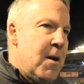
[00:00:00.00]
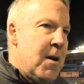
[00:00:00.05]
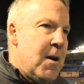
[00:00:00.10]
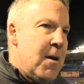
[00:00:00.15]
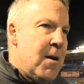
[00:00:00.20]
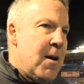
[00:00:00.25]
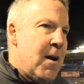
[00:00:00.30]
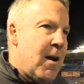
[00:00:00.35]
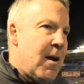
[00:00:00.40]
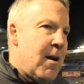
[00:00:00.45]

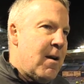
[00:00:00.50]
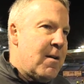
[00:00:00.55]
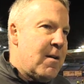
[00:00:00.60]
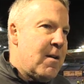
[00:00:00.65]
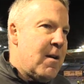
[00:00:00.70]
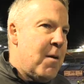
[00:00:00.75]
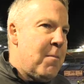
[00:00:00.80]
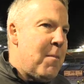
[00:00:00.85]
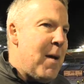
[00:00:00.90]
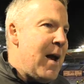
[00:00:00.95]

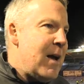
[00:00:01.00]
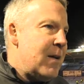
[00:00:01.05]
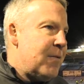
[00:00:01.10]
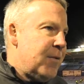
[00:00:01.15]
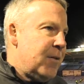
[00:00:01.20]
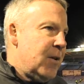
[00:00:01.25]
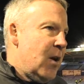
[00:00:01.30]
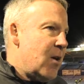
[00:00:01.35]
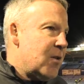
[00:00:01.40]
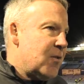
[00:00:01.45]
A mad
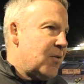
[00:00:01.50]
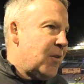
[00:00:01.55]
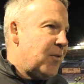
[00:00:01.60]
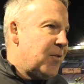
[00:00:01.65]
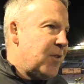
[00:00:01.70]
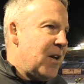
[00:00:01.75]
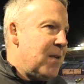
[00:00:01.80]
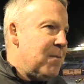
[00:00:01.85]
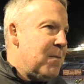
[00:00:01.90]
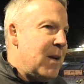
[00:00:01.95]
last
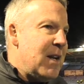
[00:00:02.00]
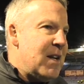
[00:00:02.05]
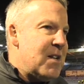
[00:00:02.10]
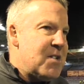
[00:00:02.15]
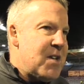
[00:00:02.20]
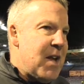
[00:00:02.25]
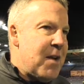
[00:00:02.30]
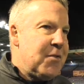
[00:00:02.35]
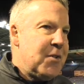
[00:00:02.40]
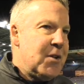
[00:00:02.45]
15
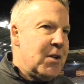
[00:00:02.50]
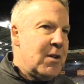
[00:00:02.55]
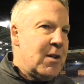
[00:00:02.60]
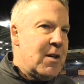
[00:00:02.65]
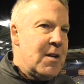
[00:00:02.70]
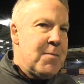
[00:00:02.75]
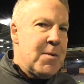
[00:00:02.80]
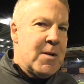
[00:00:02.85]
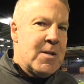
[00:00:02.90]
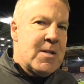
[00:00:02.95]
minutes,
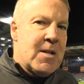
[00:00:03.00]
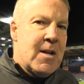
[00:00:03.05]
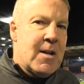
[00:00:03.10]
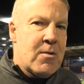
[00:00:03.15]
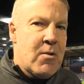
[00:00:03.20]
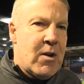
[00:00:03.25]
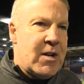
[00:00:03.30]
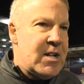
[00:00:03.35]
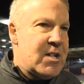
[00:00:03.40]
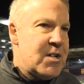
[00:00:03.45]
definitely. But
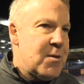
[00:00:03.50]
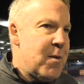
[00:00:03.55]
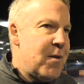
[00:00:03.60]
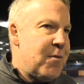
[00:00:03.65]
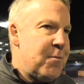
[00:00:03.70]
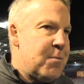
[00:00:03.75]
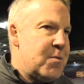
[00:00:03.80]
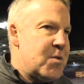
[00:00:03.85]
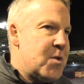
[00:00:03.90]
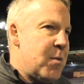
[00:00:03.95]
credit
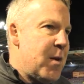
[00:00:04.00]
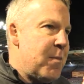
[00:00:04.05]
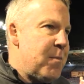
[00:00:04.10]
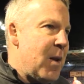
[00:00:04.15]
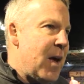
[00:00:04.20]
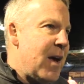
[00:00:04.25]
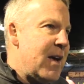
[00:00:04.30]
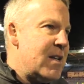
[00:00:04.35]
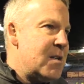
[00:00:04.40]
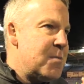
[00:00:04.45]
to my
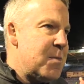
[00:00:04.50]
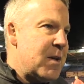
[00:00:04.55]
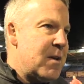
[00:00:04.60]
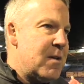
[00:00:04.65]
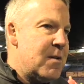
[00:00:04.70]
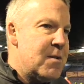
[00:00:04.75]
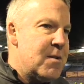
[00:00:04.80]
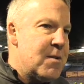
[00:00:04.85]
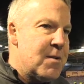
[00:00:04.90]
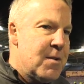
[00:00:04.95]
players,
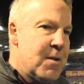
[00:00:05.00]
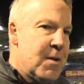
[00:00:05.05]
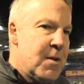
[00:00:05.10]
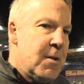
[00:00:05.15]
because